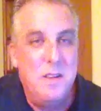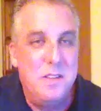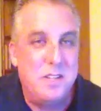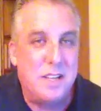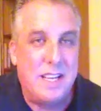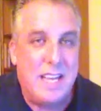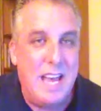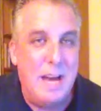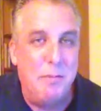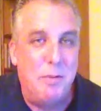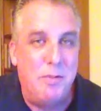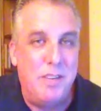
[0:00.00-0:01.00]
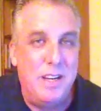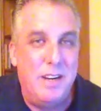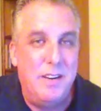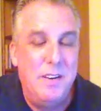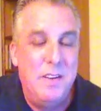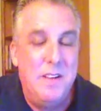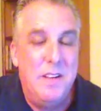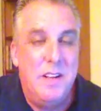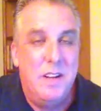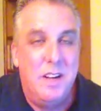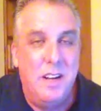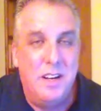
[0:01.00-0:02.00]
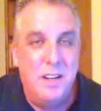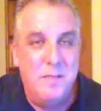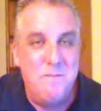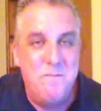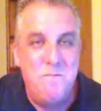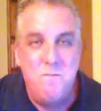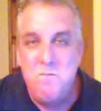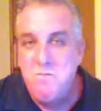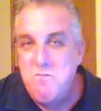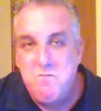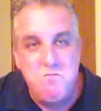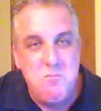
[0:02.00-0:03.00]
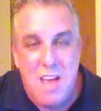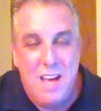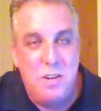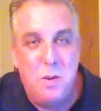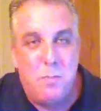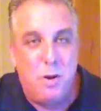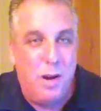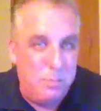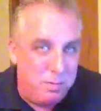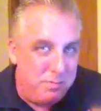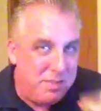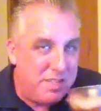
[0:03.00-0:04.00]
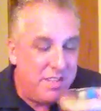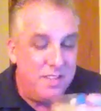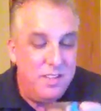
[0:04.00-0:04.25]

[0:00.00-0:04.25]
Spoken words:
Took a cab over there. Had no problems.